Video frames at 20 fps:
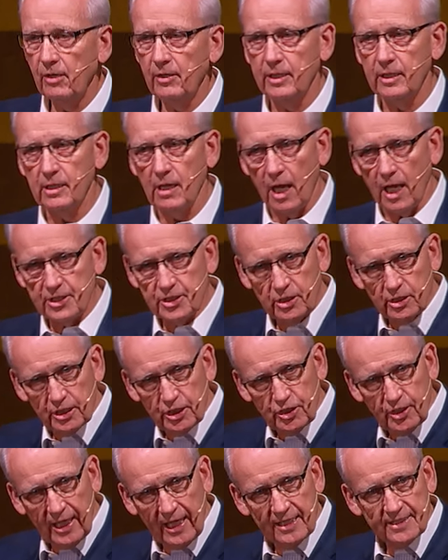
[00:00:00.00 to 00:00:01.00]
and God's going to
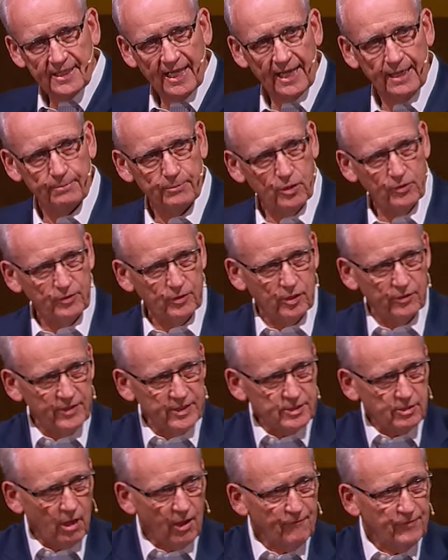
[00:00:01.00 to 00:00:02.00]
change that and move you to
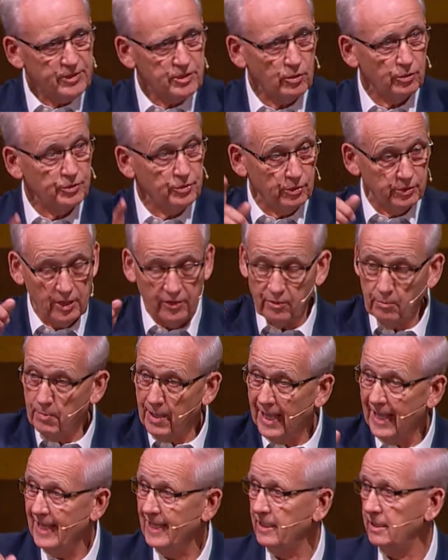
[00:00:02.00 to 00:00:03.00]
this office or to another
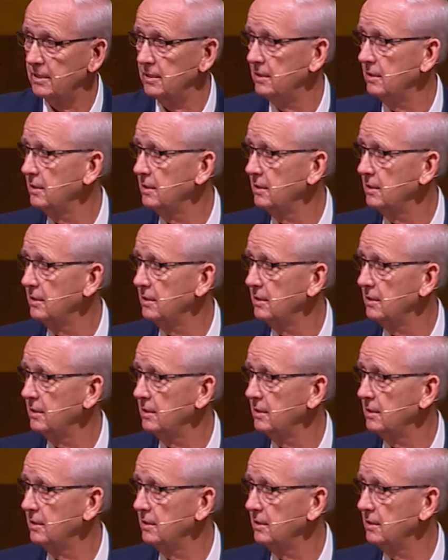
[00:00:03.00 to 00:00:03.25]
bank.